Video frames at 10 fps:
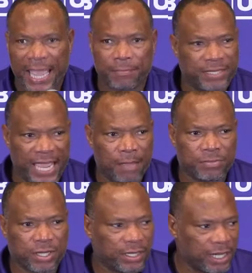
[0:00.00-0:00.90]

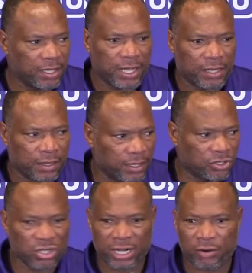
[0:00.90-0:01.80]
Cam's in the
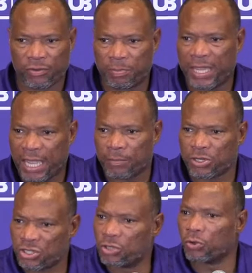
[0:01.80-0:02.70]
scenario of being able to
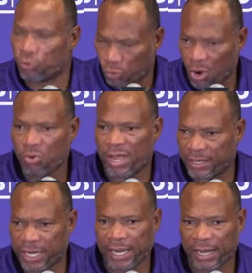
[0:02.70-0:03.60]
still grow
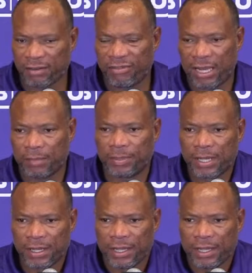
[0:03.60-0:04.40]
and develop.